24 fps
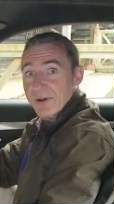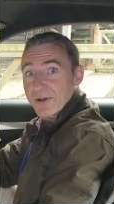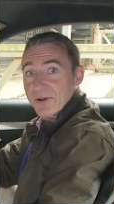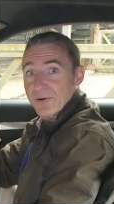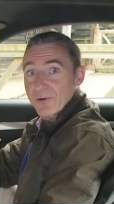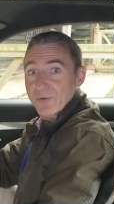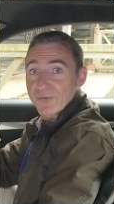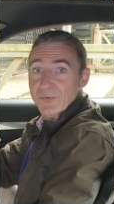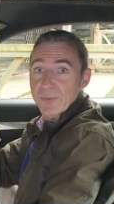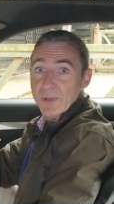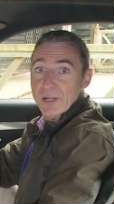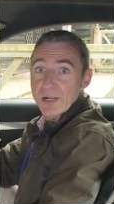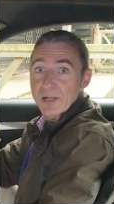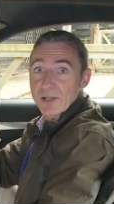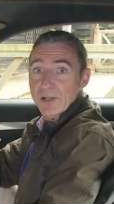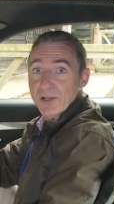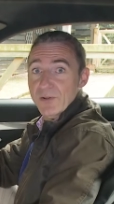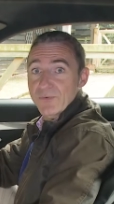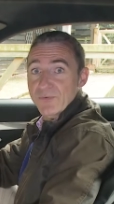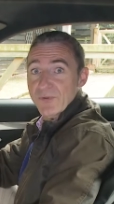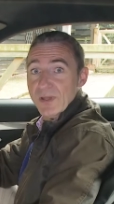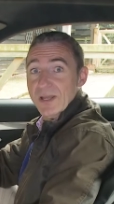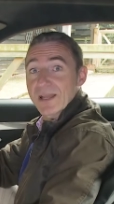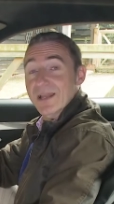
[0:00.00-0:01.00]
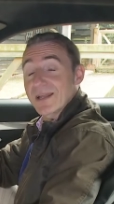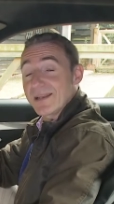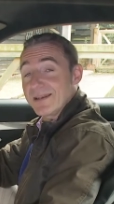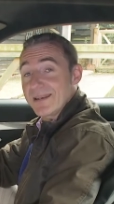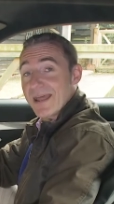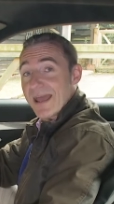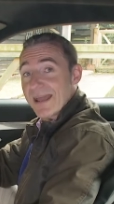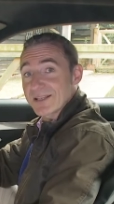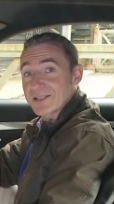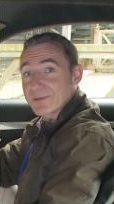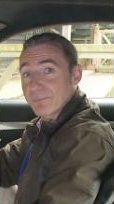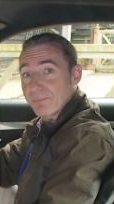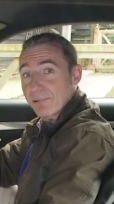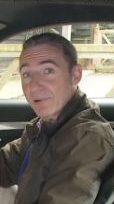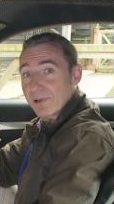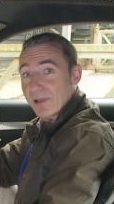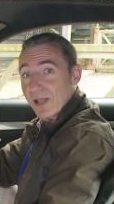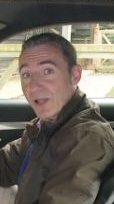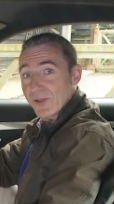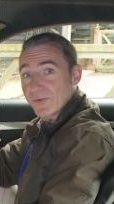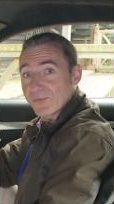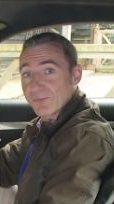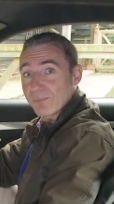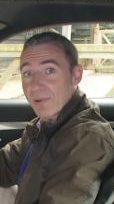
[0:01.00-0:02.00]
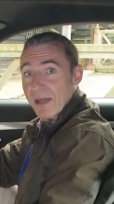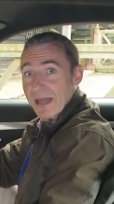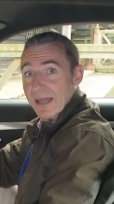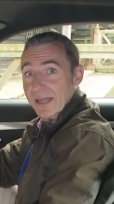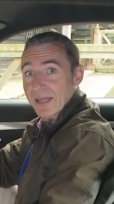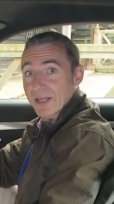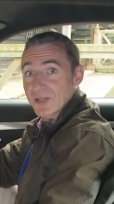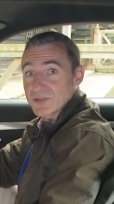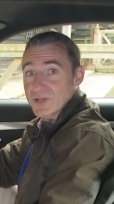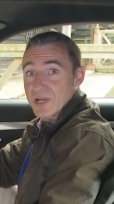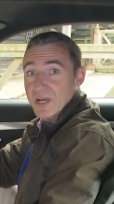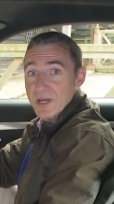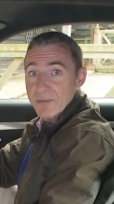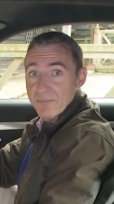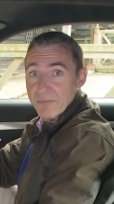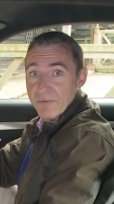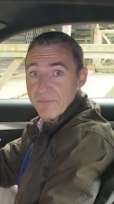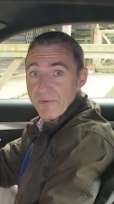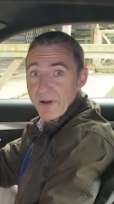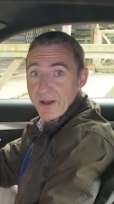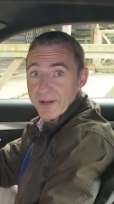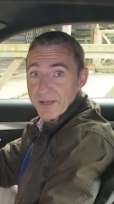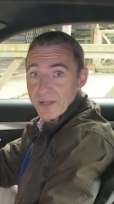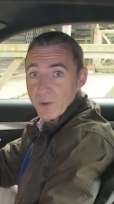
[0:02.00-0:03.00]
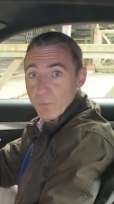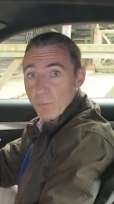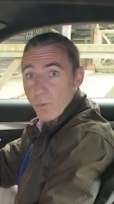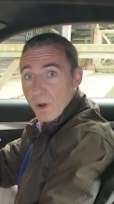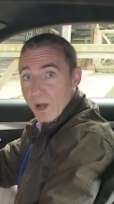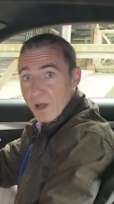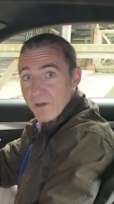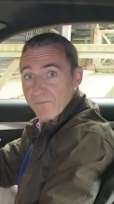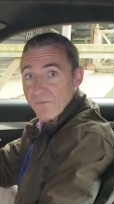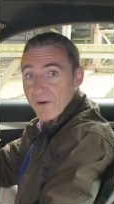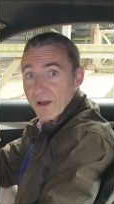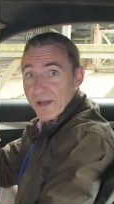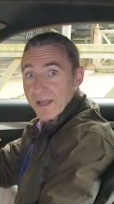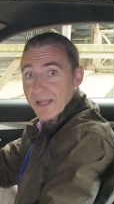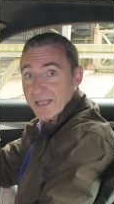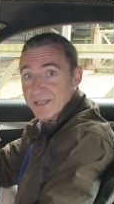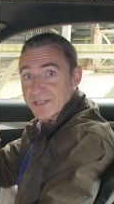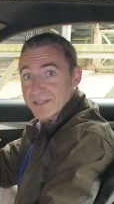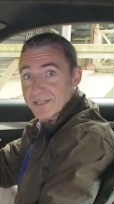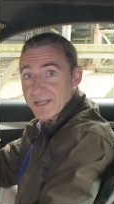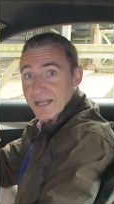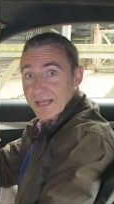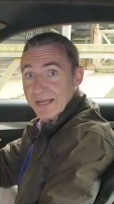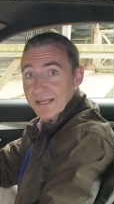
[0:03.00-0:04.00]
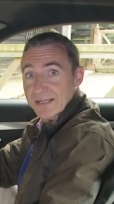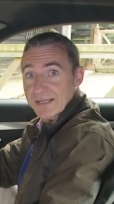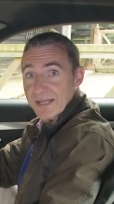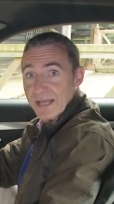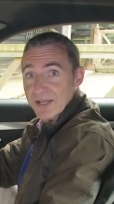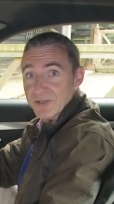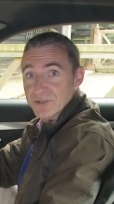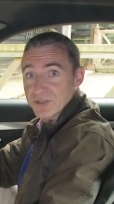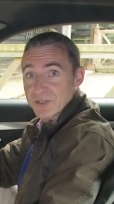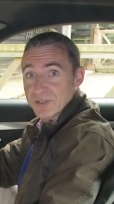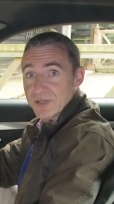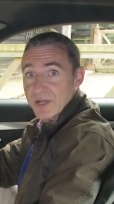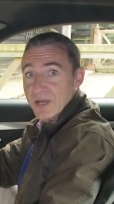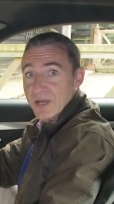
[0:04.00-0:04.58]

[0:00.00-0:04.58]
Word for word: it also includes a Connect Plus package, providing Wi Fi internet connection,